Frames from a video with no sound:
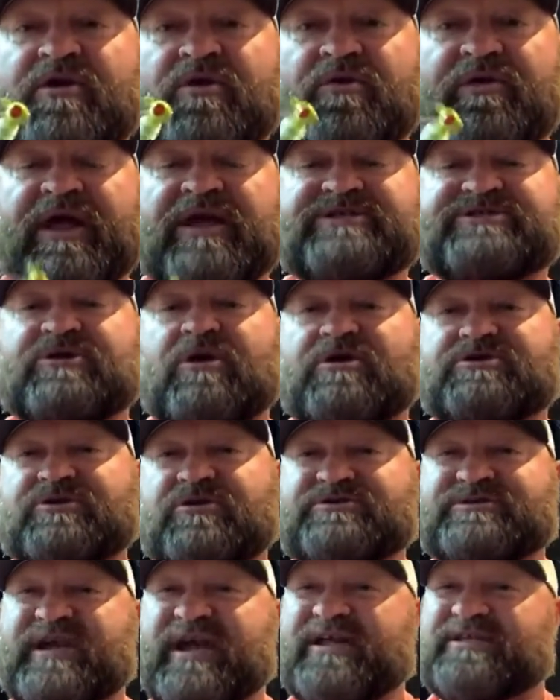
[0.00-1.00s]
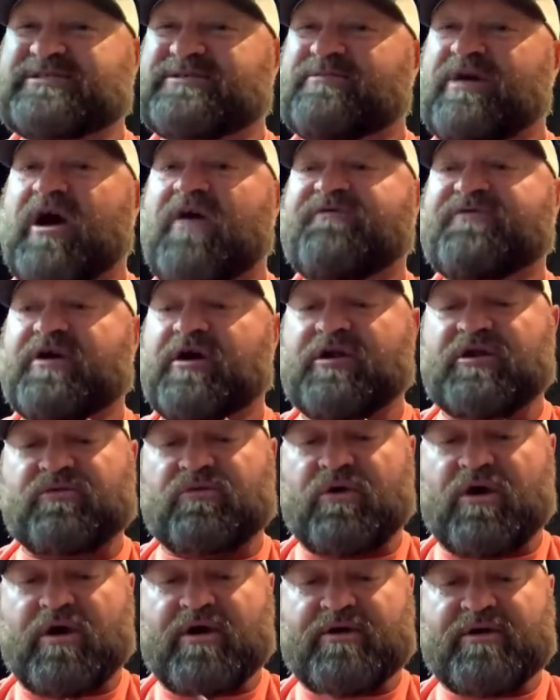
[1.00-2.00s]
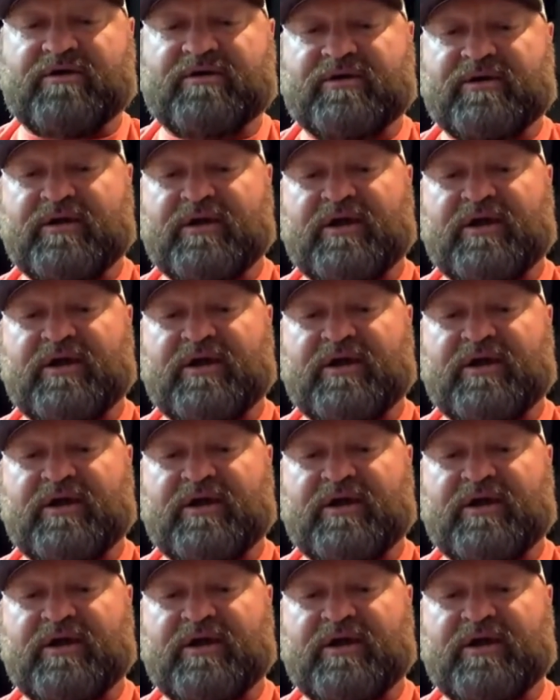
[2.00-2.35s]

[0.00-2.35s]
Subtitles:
with that chartreuse head and some off-color water.